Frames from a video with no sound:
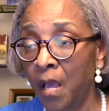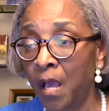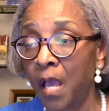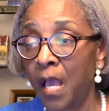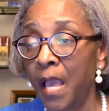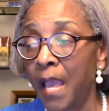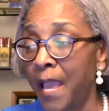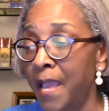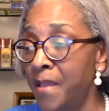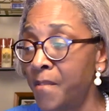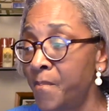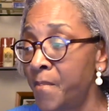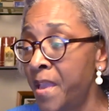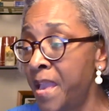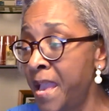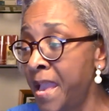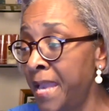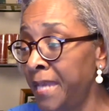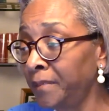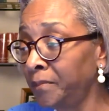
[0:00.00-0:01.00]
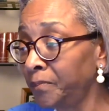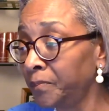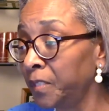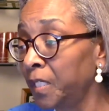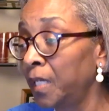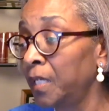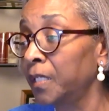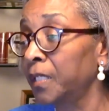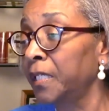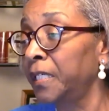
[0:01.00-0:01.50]
Amen.
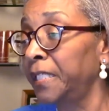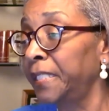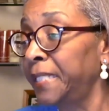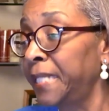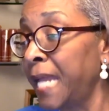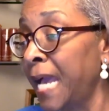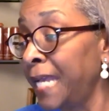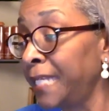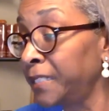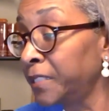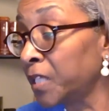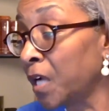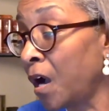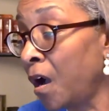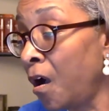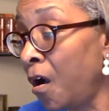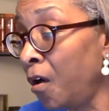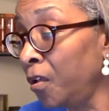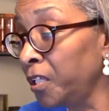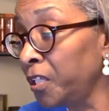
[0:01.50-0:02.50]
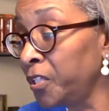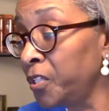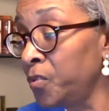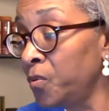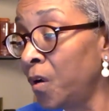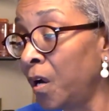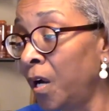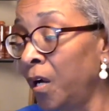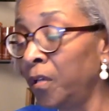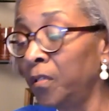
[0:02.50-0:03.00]
Good night to all of you
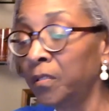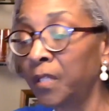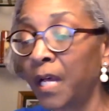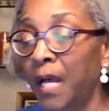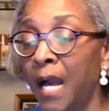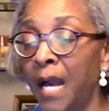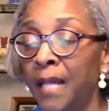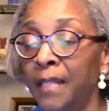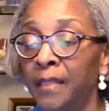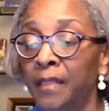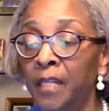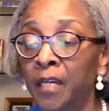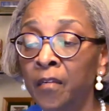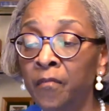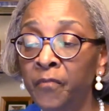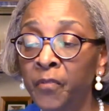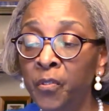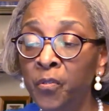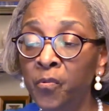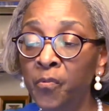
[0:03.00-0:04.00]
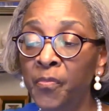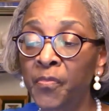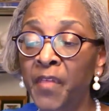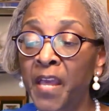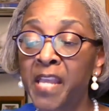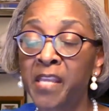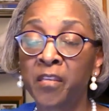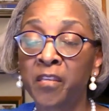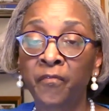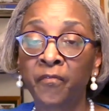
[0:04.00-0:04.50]
all. I love you. Thank
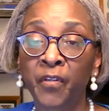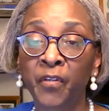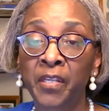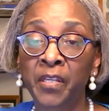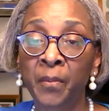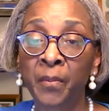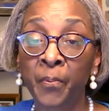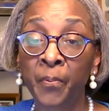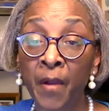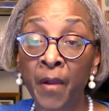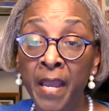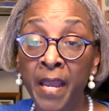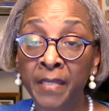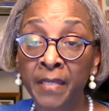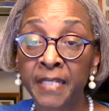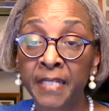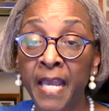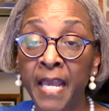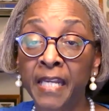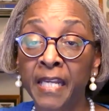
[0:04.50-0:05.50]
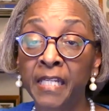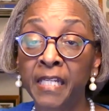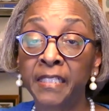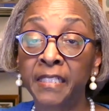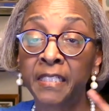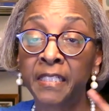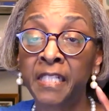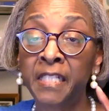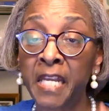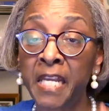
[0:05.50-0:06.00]
you for your prayers. And
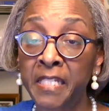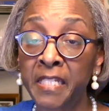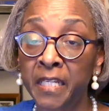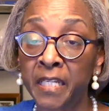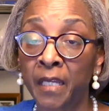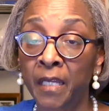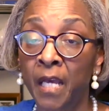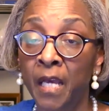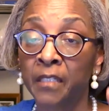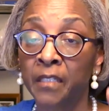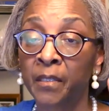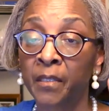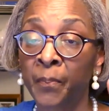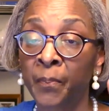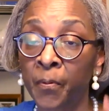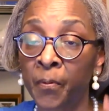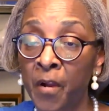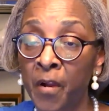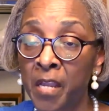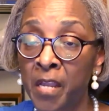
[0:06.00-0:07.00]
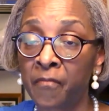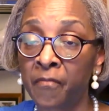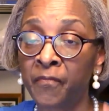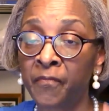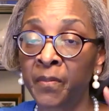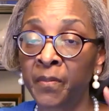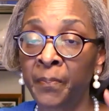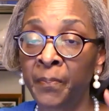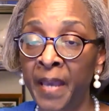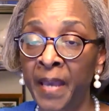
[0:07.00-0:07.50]
continue to pray for
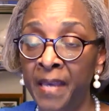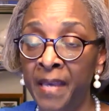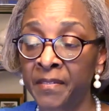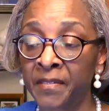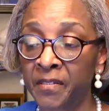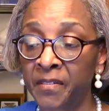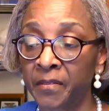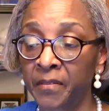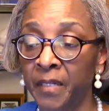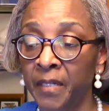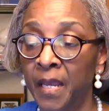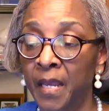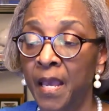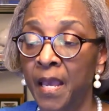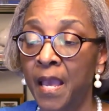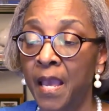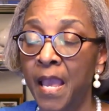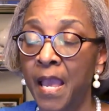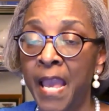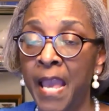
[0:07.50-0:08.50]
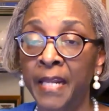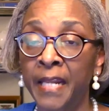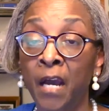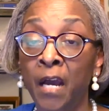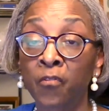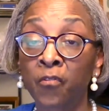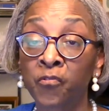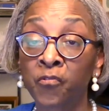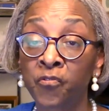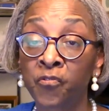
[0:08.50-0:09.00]
Pastor. And I'll
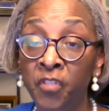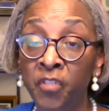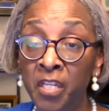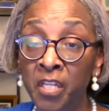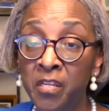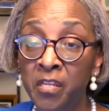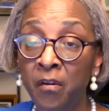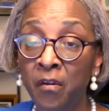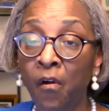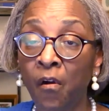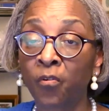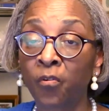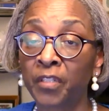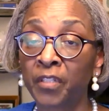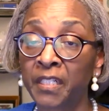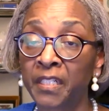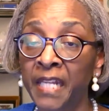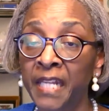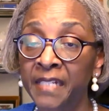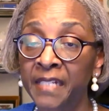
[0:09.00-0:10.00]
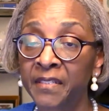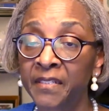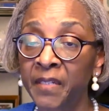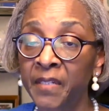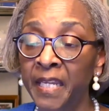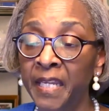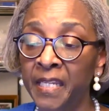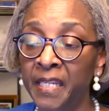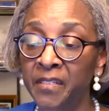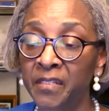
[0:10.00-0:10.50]
see you on the next
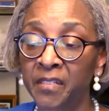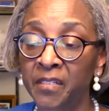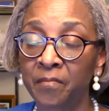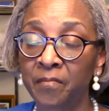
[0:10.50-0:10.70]
occasion.